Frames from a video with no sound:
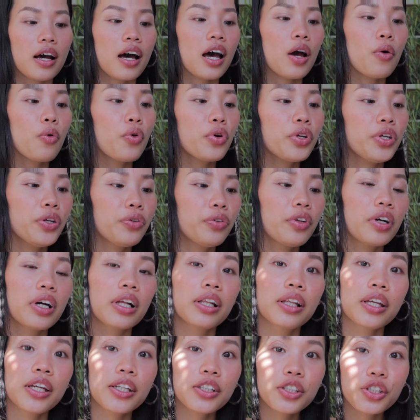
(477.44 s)
I will use the
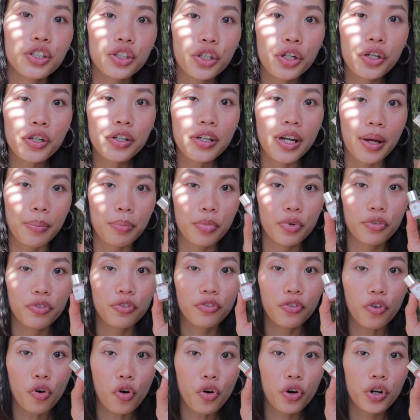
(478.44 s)
cleanser number
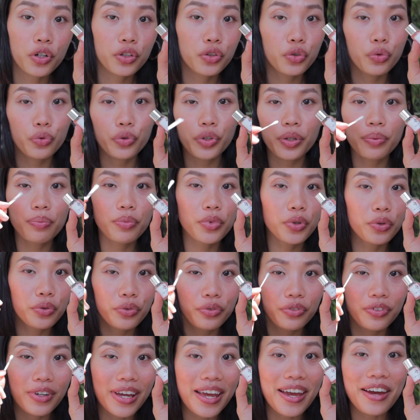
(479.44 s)
4 to
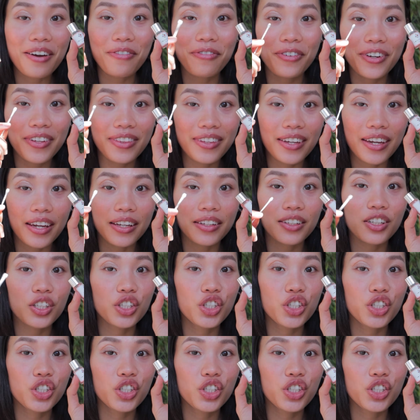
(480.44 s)
remove everything, the